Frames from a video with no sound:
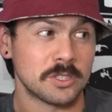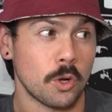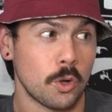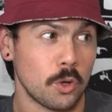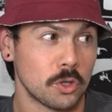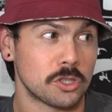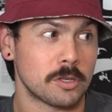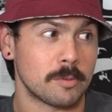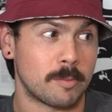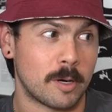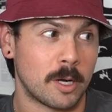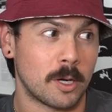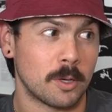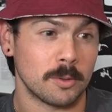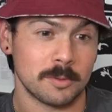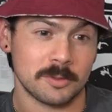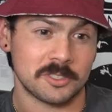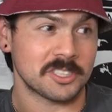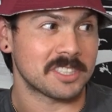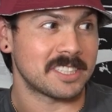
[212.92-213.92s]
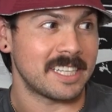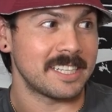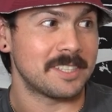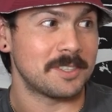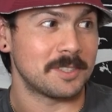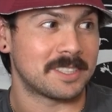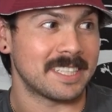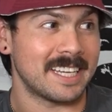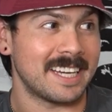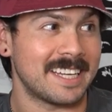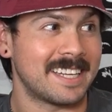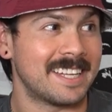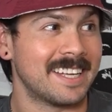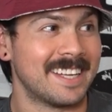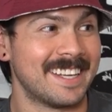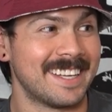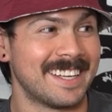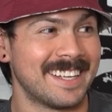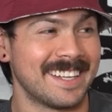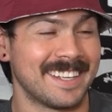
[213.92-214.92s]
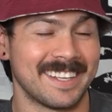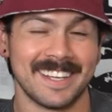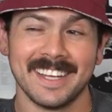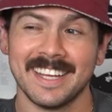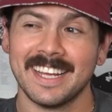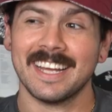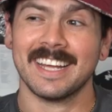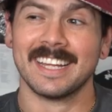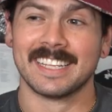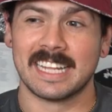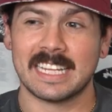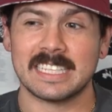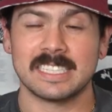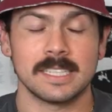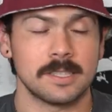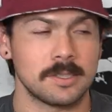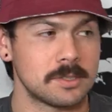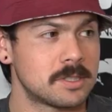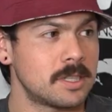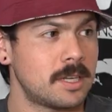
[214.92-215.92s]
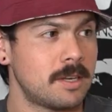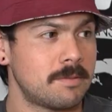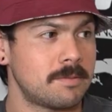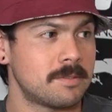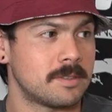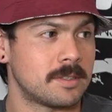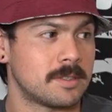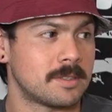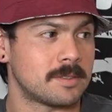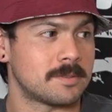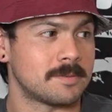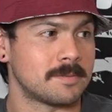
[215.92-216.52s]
older, bro, just like you said. That's a little tougher.